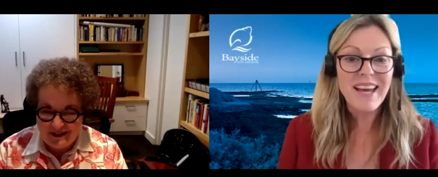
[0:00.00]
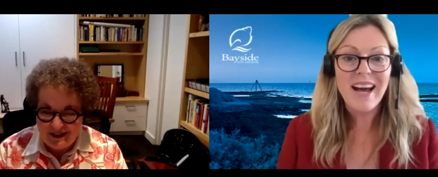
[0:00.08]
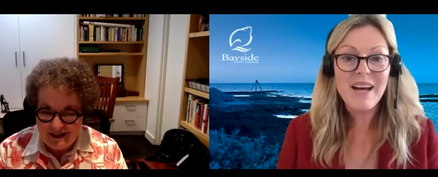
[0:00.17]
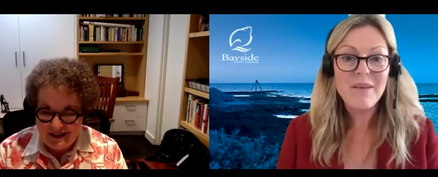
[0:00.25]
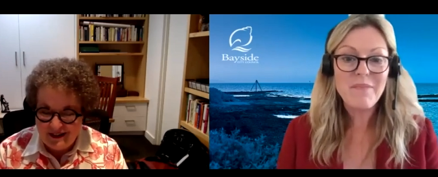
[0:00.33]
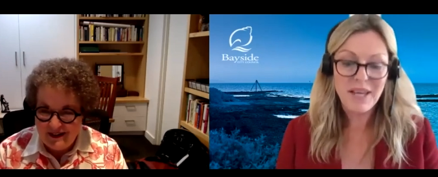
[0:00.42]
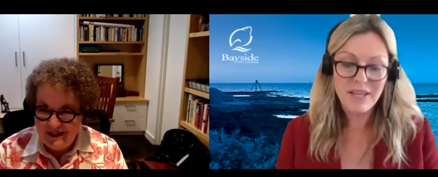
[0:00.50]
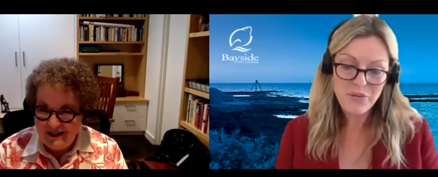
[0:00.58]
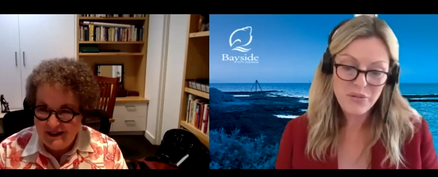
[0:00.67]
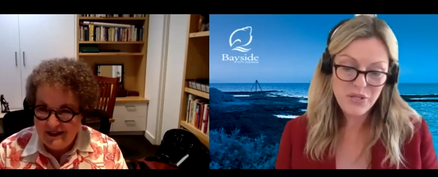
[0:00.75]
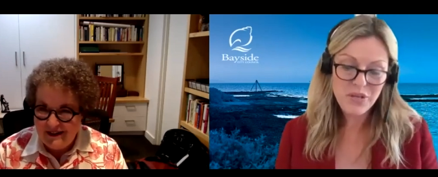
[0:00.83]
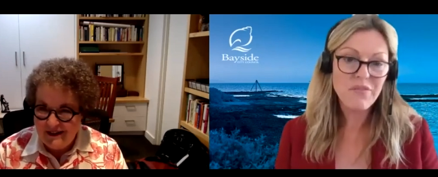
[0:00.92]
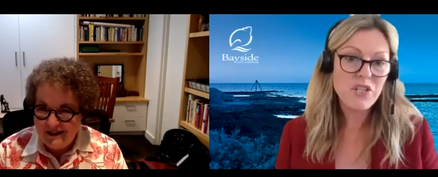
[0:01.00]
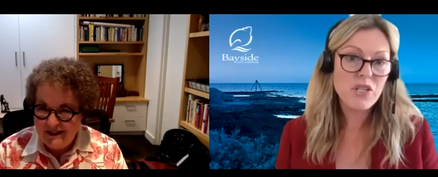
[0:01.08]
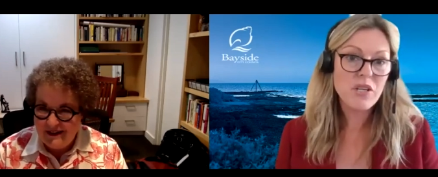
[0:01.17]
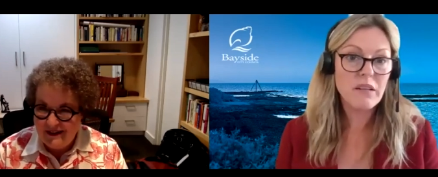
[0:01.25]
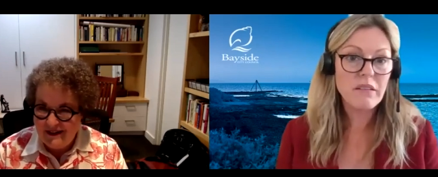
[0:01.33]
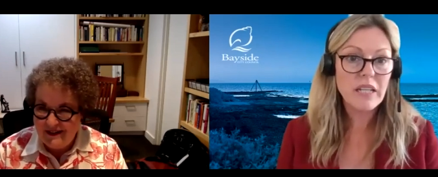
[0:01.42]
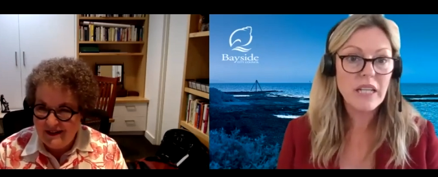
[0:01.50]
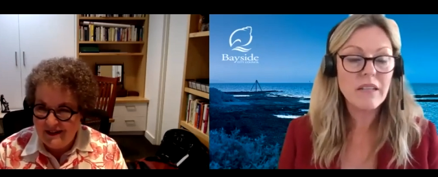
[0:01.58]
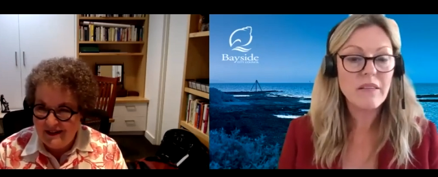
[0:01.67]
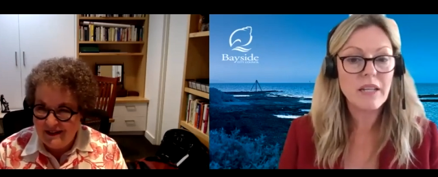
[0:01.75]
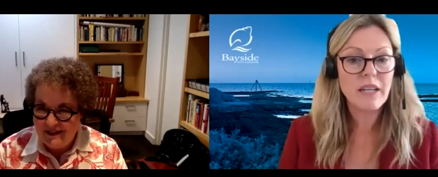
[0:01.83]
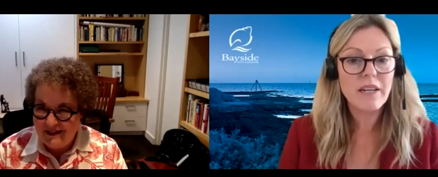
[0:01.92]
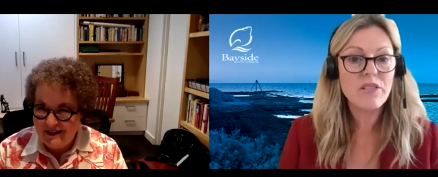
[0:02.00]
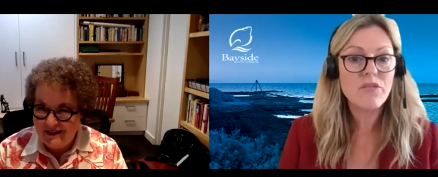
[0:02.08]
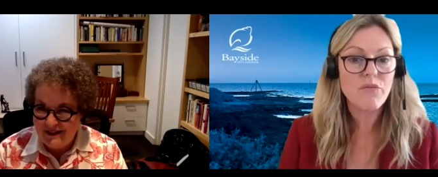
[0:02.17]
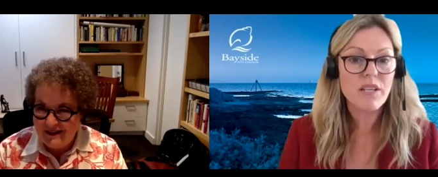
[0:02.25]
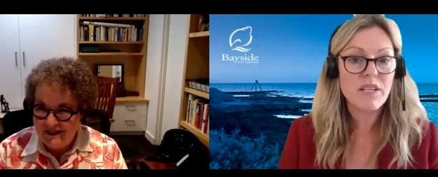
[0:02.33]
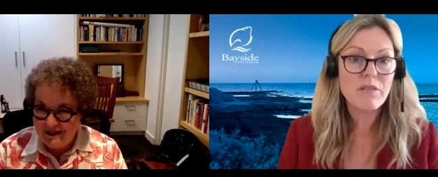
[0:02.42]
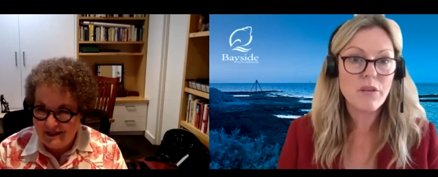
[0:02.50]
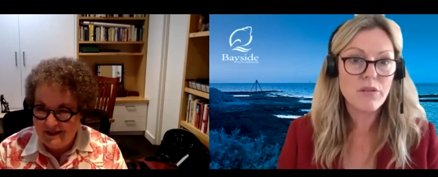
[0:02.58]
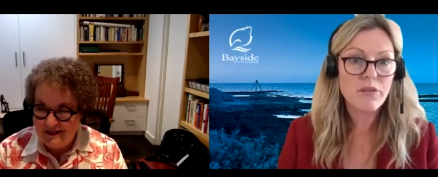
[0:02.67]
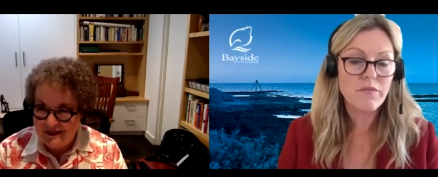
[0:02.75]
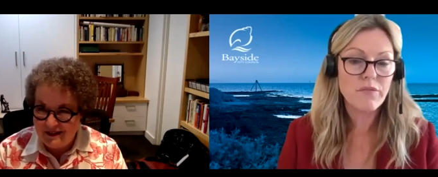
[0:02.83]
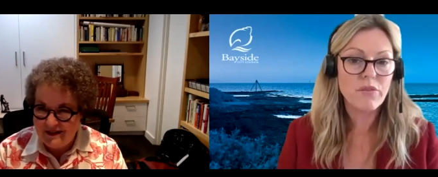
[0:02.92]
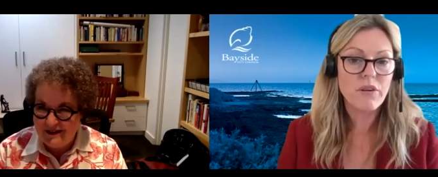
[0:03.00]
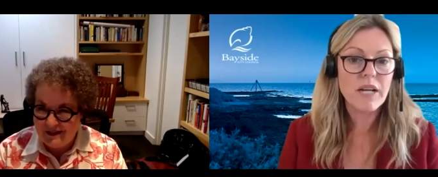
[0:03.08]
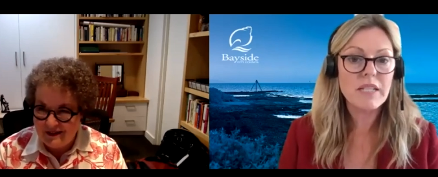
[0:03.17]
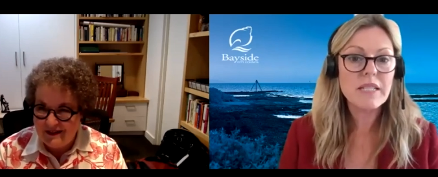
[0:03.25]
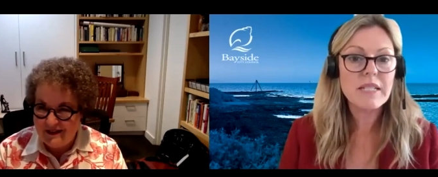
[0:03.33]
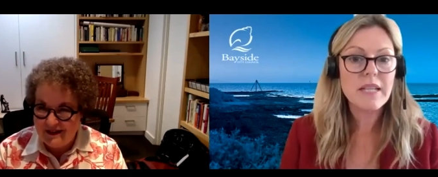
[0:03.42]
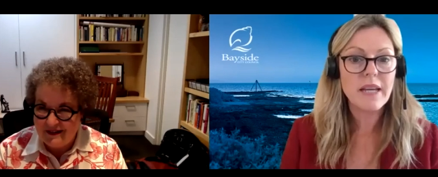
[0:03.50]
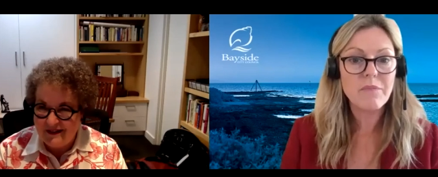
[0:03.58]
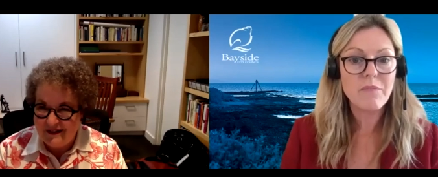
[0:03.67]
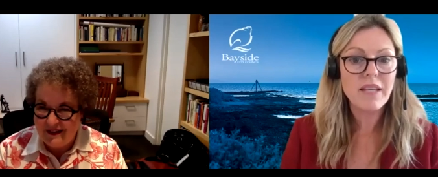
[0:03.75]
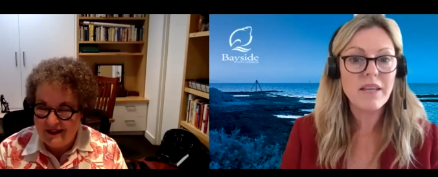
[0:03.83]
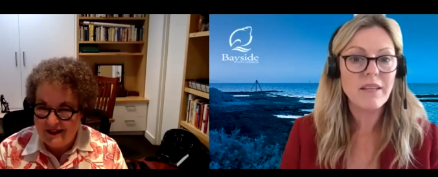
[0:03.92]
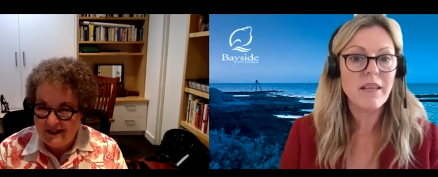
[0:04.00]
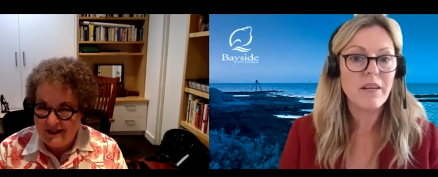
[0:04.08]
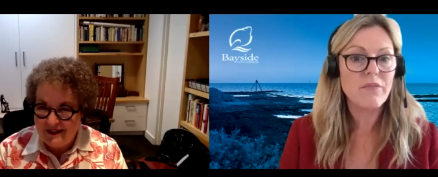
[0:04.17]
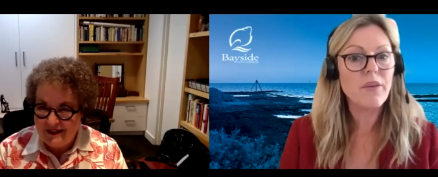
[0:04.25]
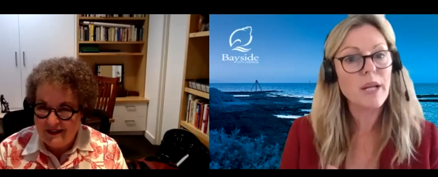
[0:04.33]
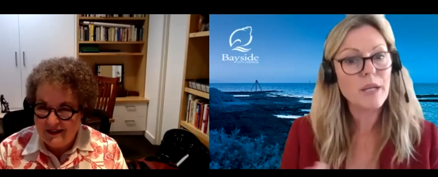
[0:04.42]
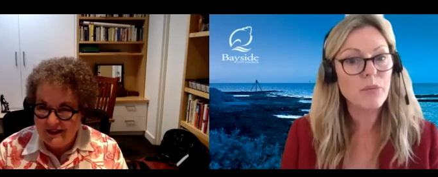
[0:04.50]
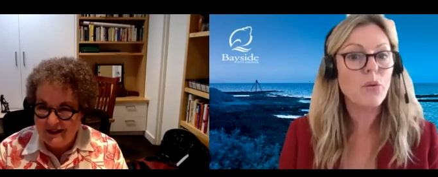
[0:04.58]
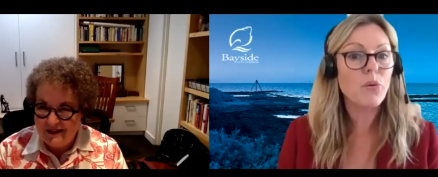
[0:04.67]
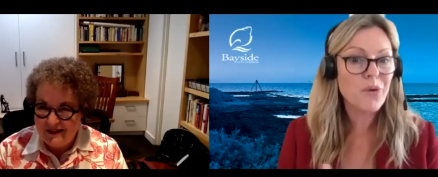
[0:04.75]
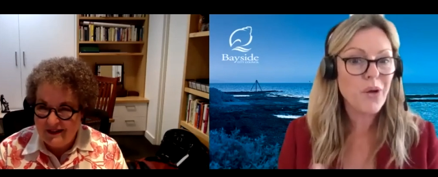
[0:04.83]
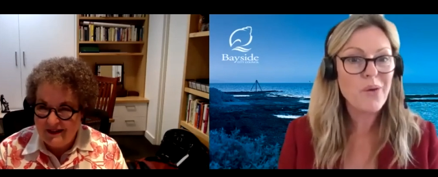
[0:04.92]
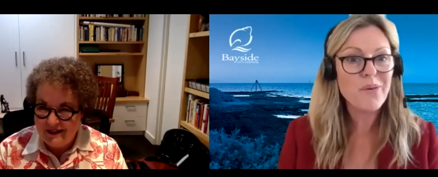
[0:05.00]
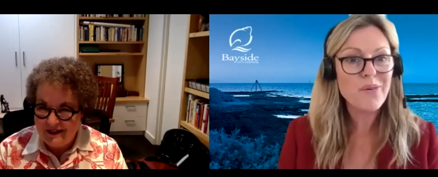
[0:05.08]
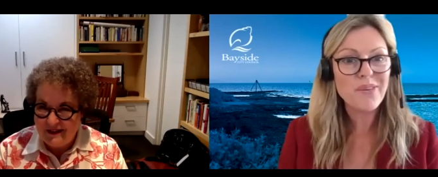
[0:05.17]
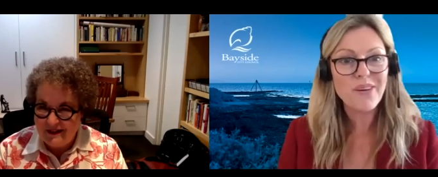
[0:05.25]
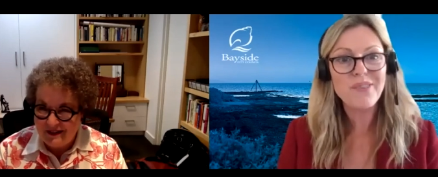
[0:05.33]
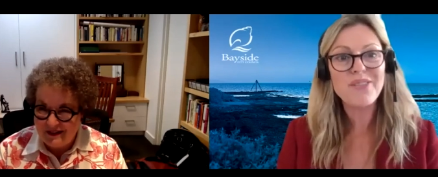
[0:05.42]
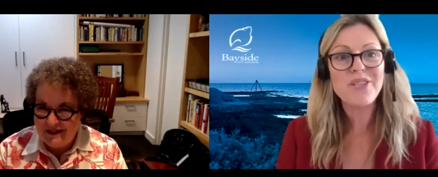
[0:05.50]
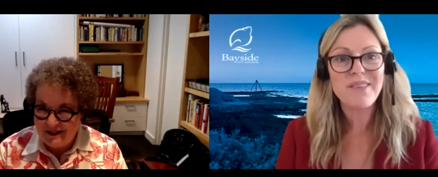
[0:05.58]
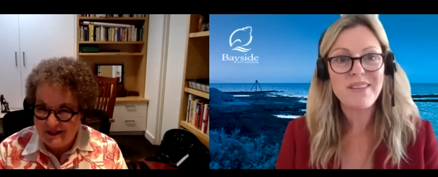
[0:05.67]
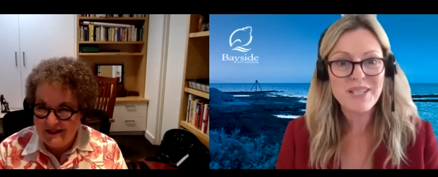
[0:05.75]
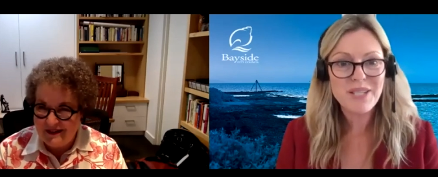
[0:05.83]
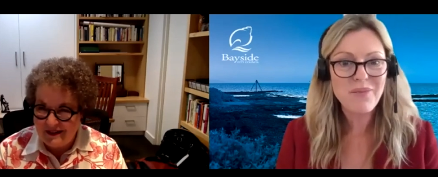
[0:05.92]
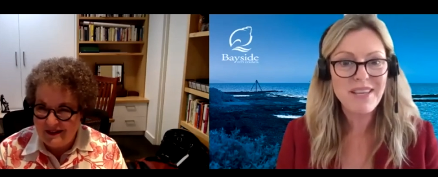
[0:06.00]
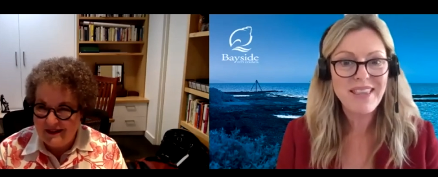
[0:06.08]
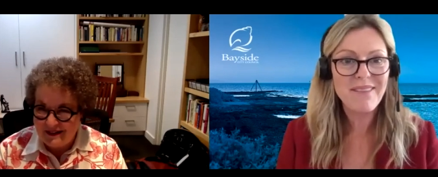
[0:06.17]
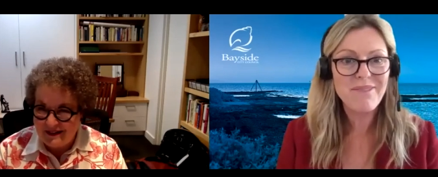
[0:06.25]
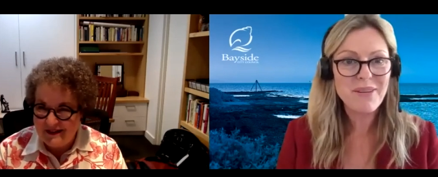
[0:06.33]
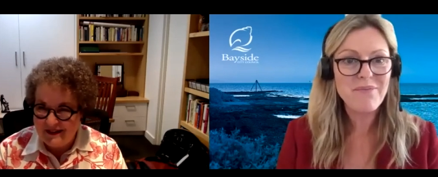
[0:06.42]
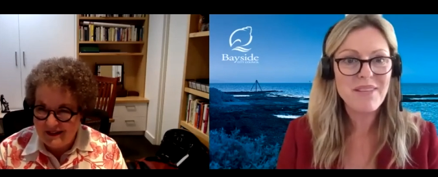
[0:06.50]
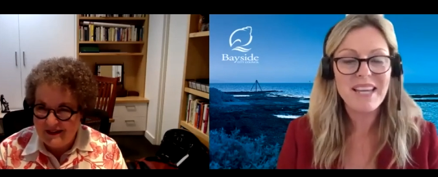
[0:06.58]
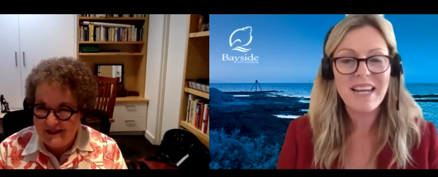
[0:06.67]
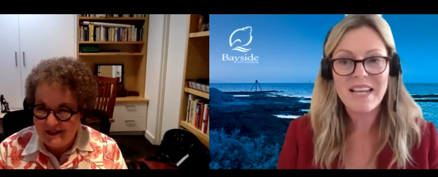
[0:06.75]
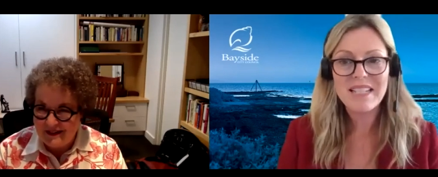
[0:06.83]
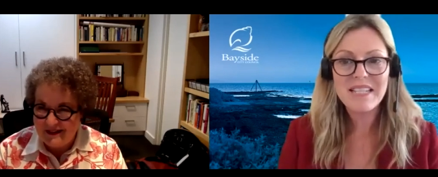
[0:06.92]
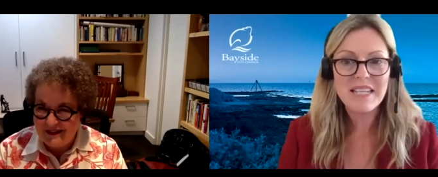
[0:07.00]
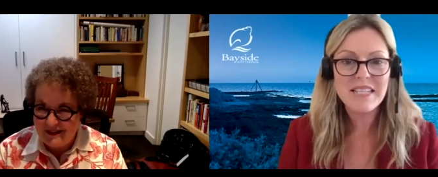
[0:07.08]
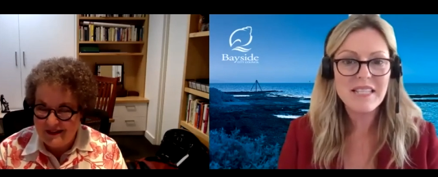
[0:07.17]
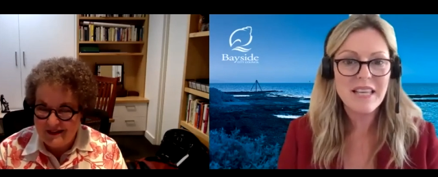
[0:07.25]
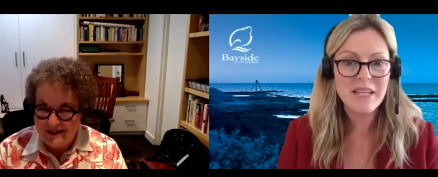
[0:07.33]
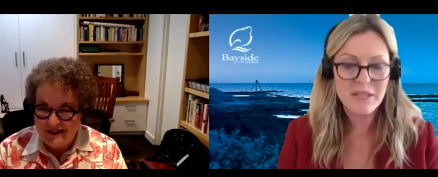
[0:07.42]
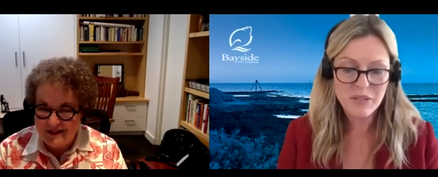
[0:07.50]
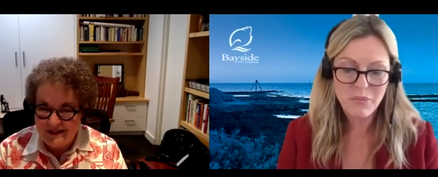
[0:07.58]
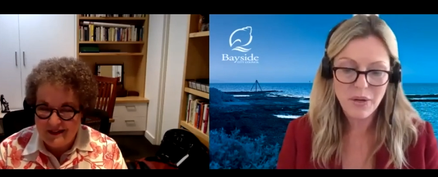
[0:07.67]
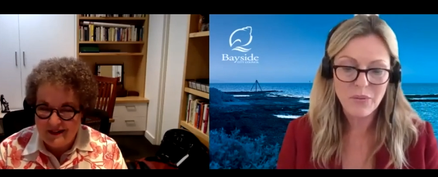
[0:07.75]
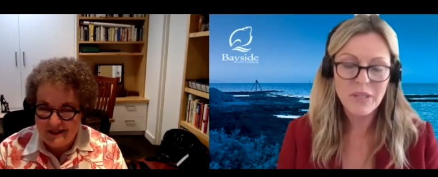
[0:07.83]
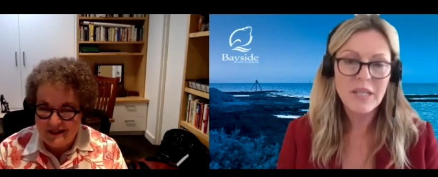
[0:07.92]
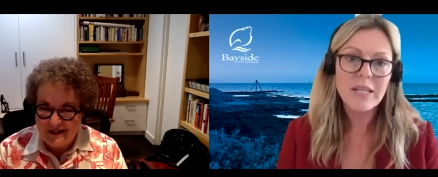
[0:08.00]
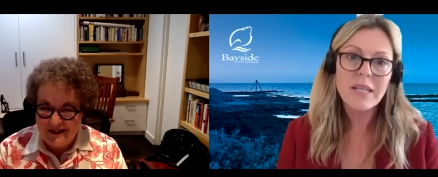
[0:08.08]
Speaker 1: um, and also for sharing the latest research for us and making that available or, or, or showing us where that where we can access that as well.